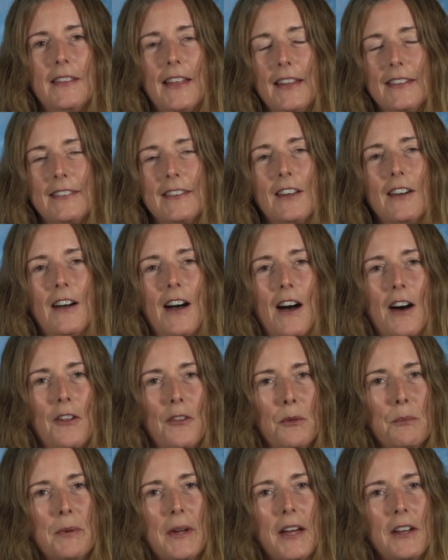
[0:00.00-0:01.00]
that's all
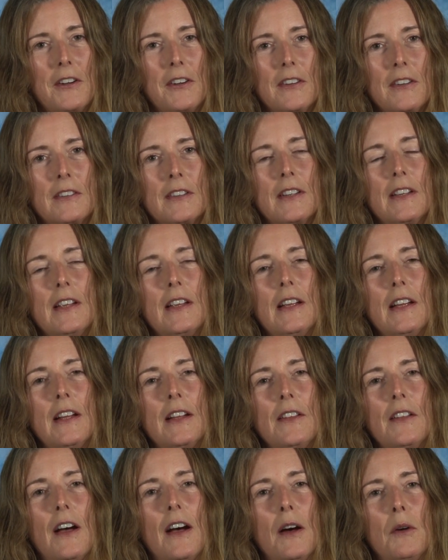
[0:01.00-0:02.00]
the better.
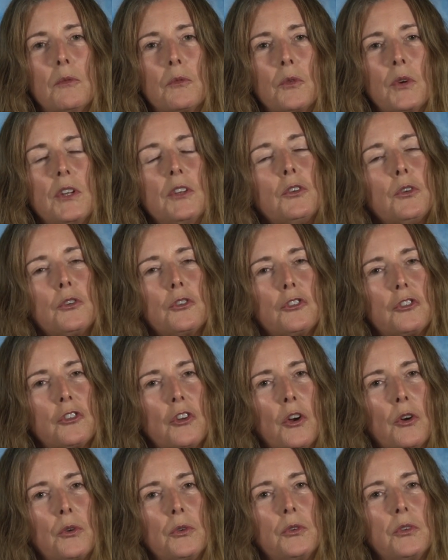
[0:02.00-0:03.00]
Research
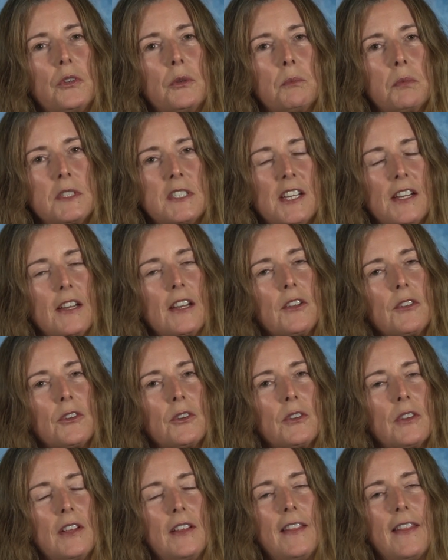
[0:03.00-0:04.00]
shows
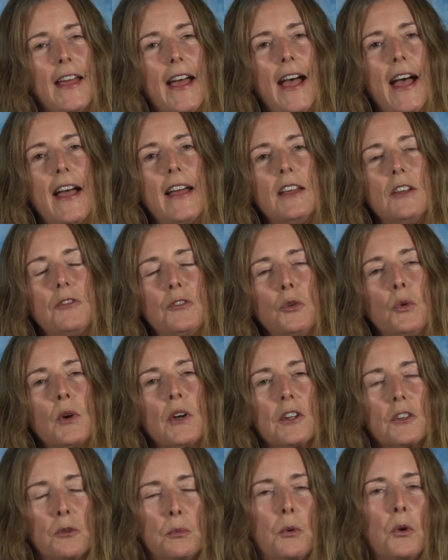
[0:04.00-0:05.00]
particularly that if you
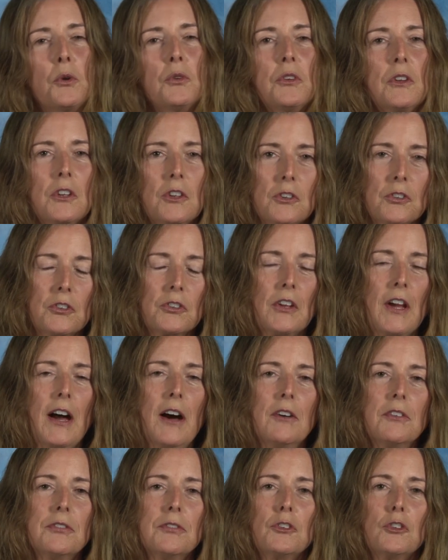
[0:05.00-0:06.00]
are exposing
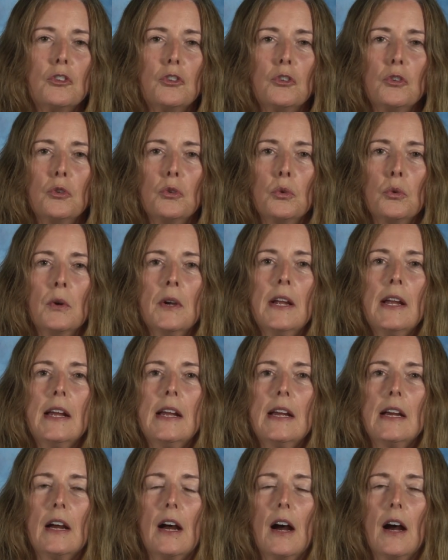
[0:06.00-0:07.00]
yourself to
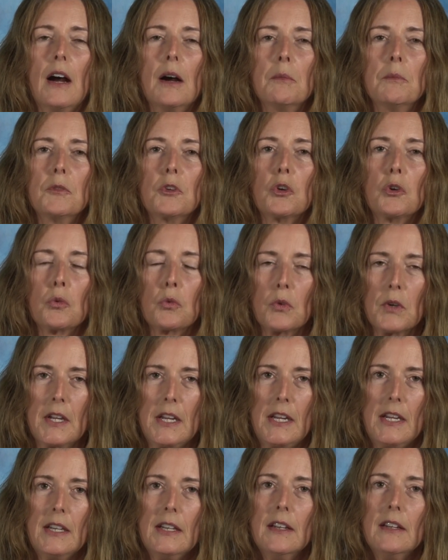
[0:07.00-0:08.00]

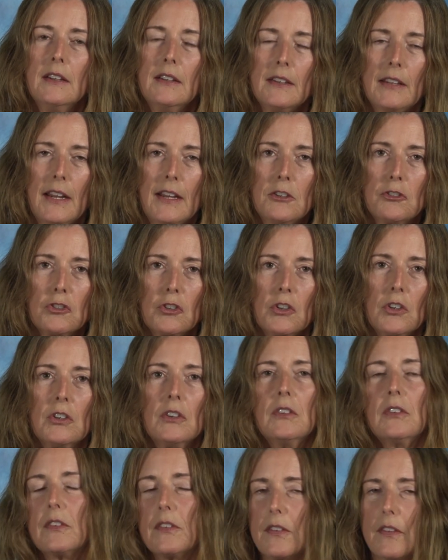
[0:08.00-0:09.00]
green
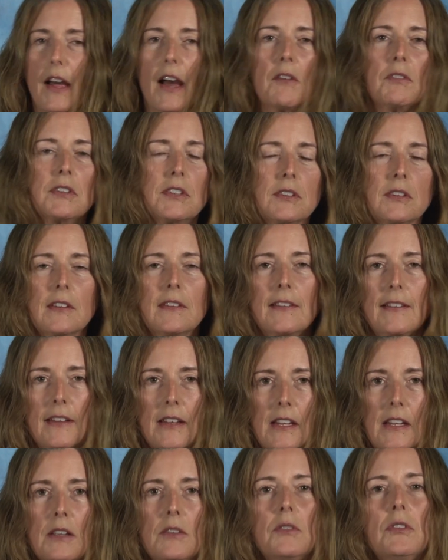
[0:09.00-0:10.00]
nature, obviously
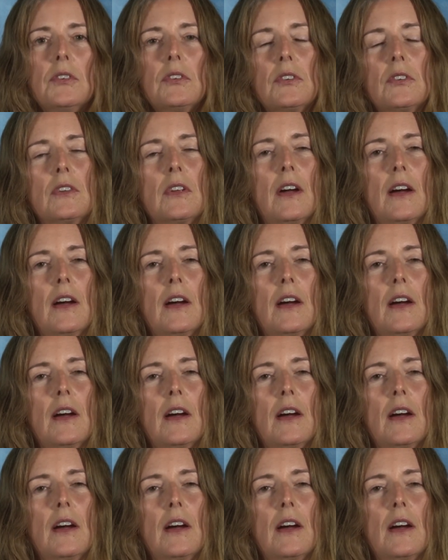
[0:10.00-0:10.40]
leaves,